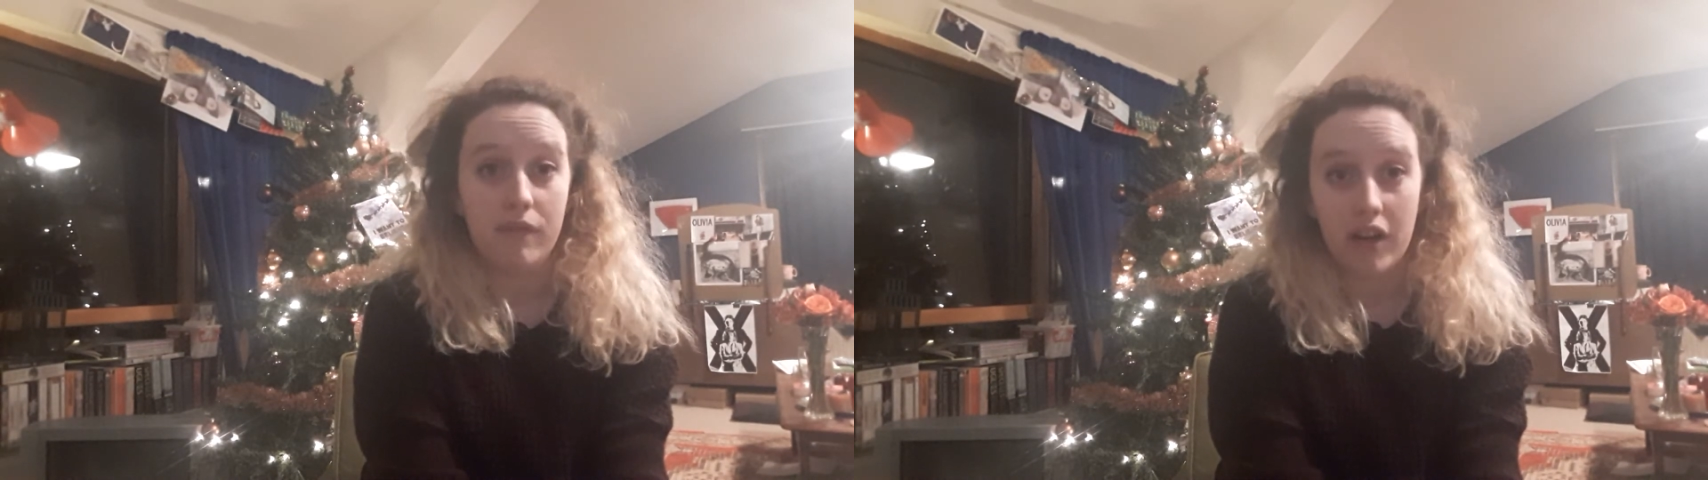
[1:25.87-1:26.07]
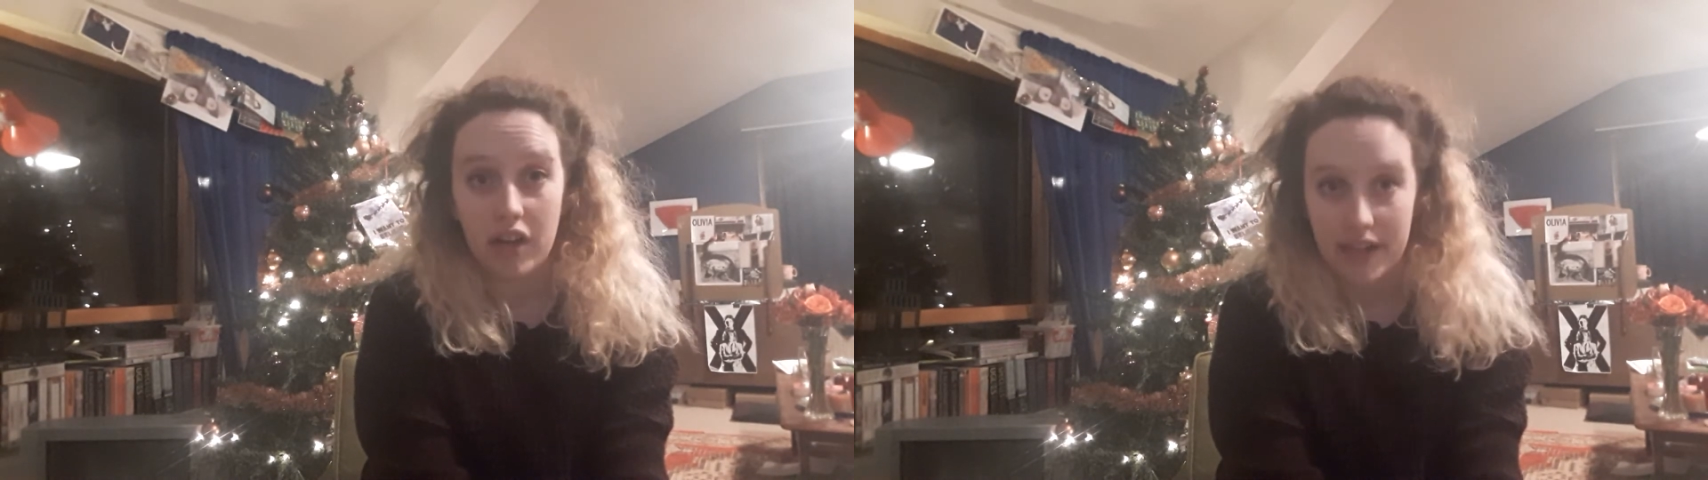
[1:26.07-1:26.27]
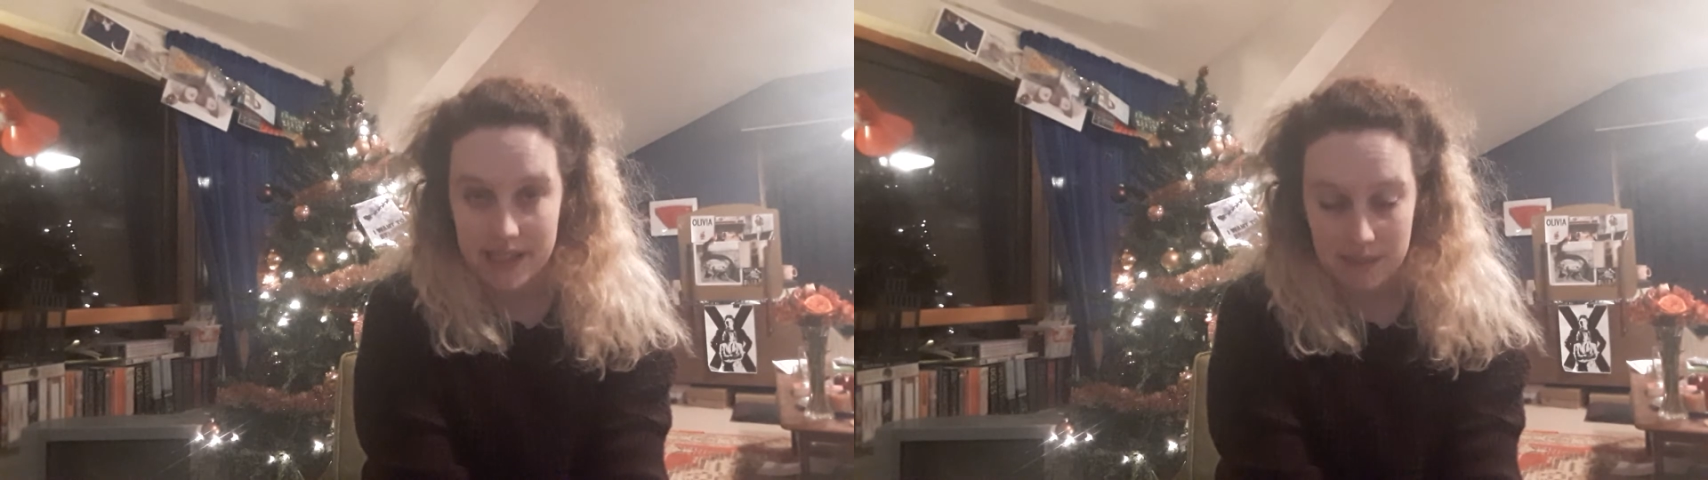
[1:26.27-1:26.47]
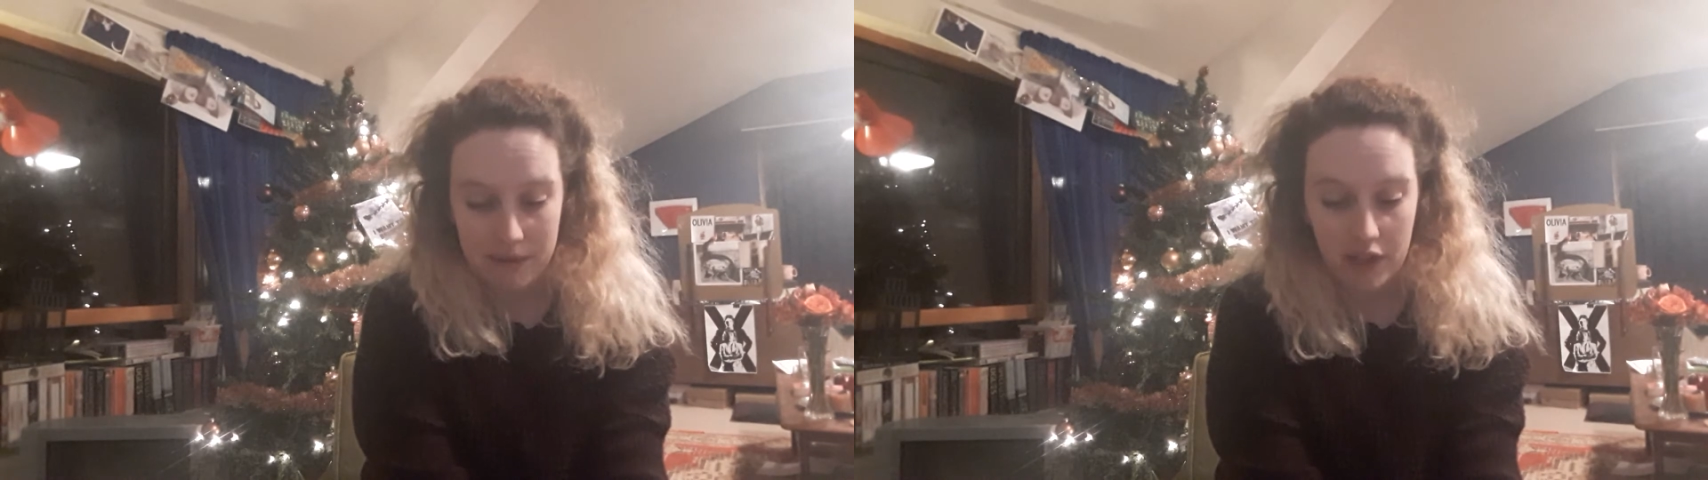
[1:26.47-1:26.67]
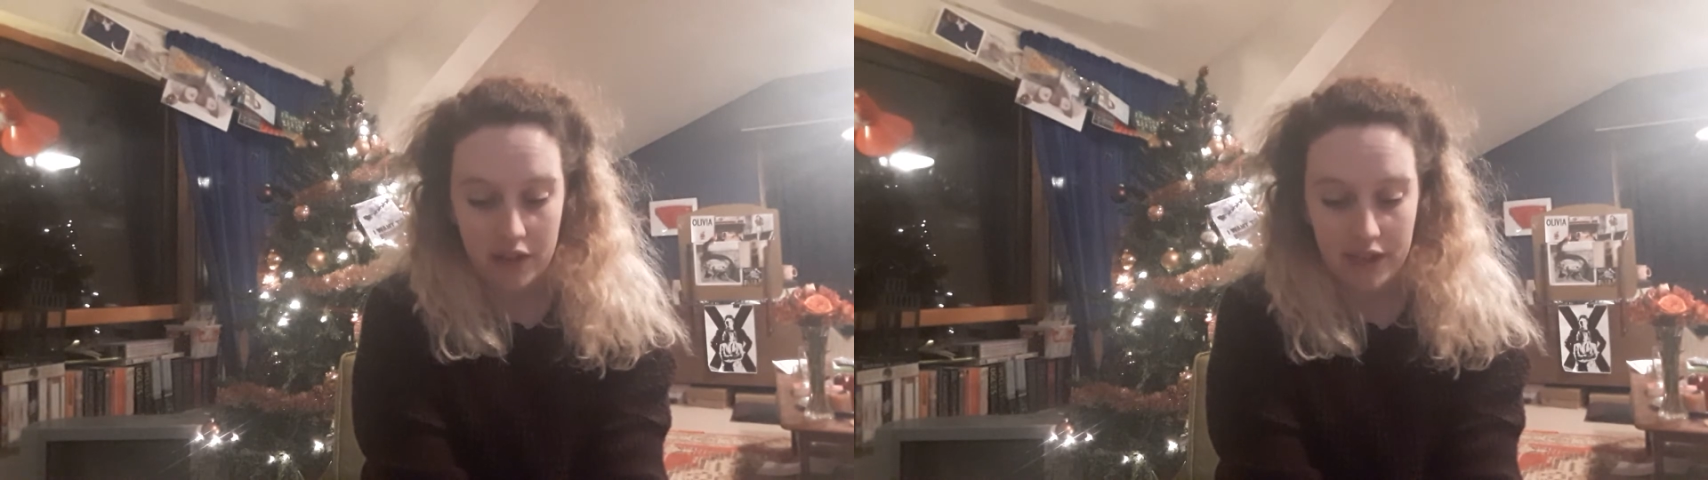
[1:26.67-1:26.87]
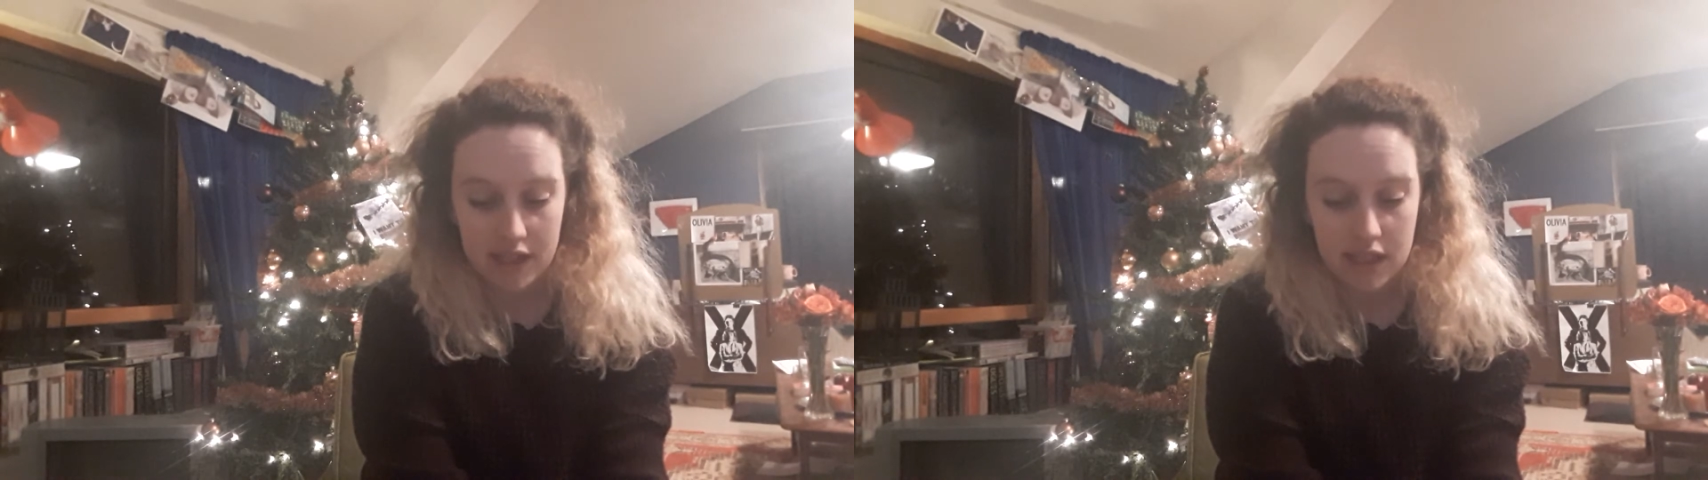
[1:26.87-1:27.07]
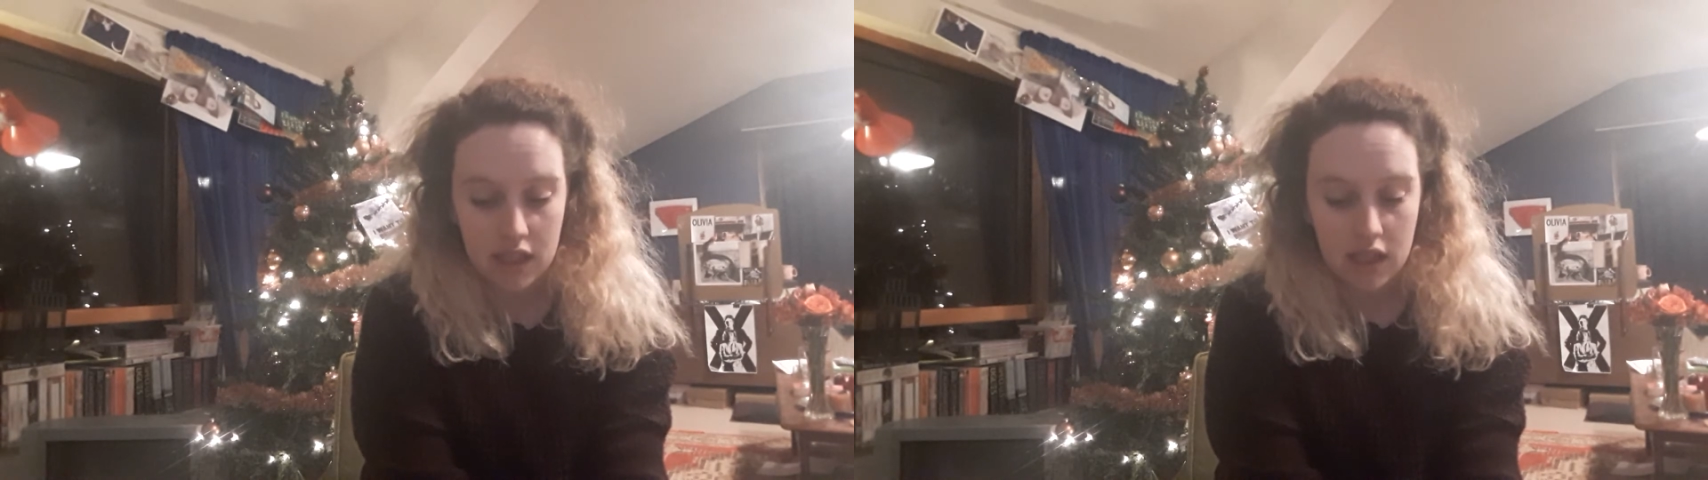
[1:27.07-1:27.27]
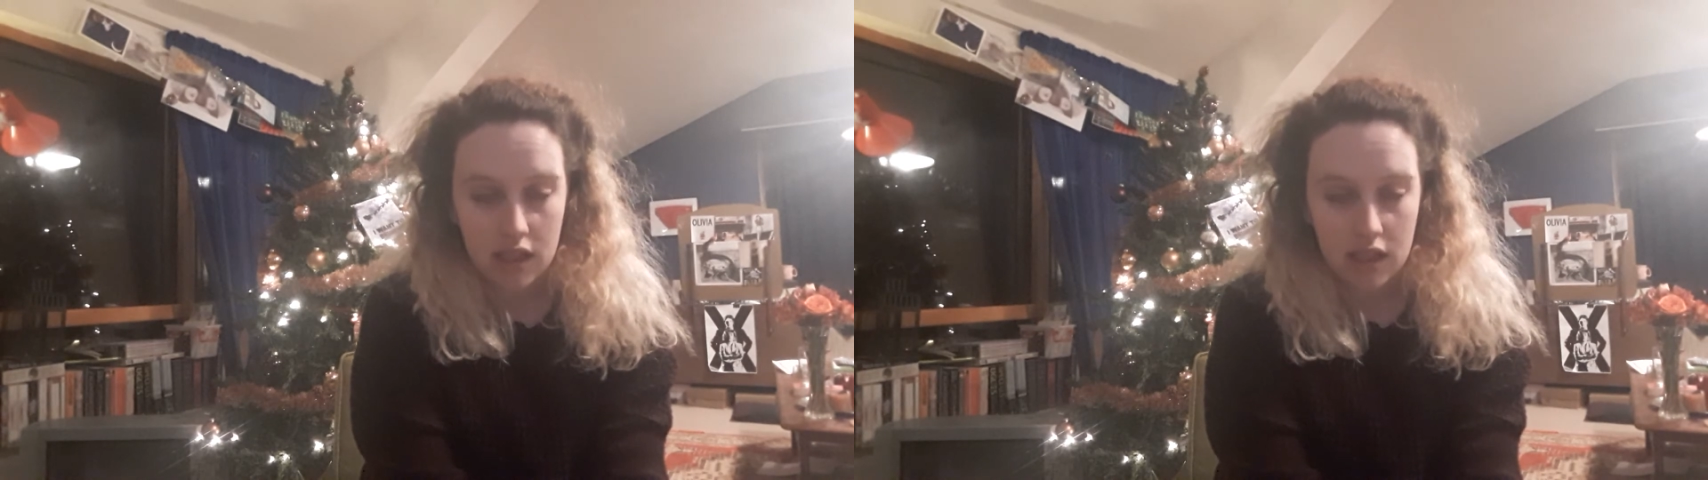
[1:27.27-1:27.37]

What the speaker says: were very nice to me via it.